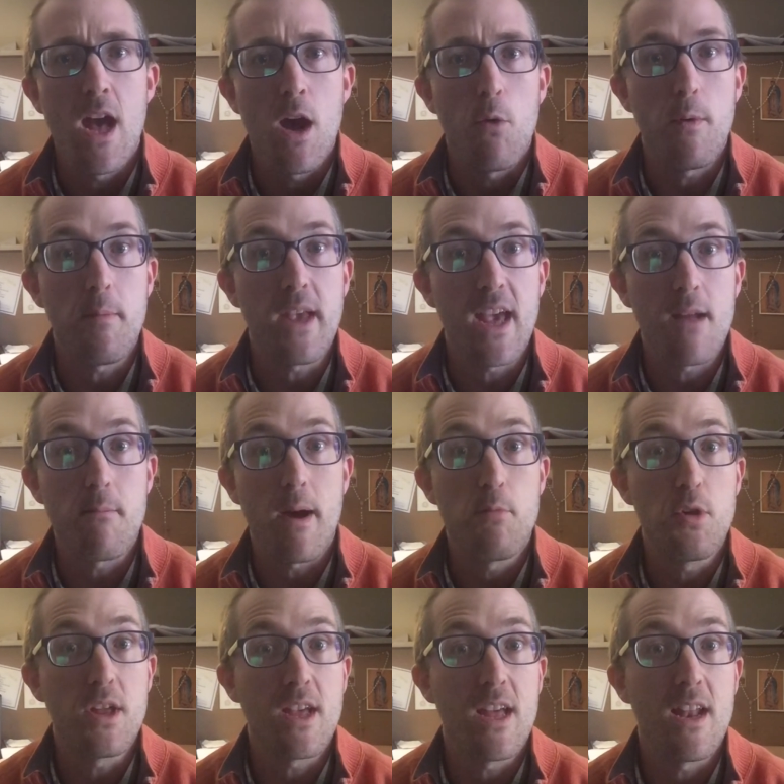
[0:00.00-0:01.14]
We began by
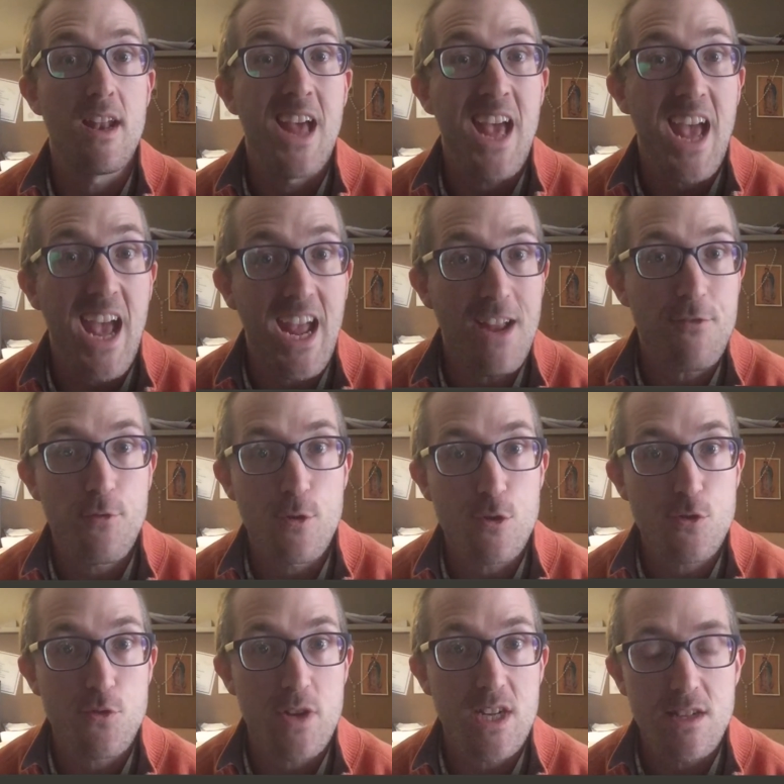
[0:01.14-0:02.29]
putting in 8 fruit
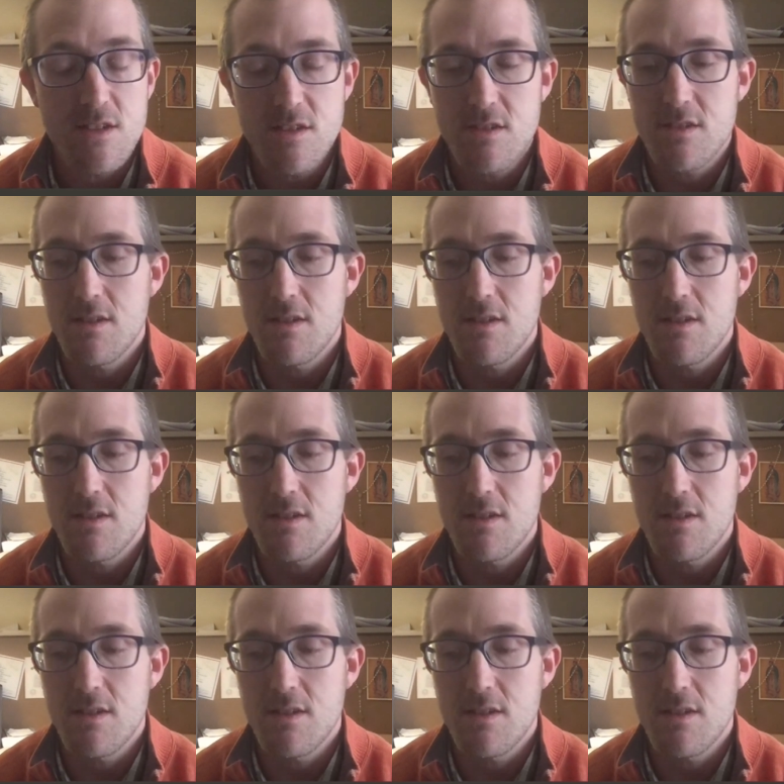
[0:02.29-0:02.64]
trees,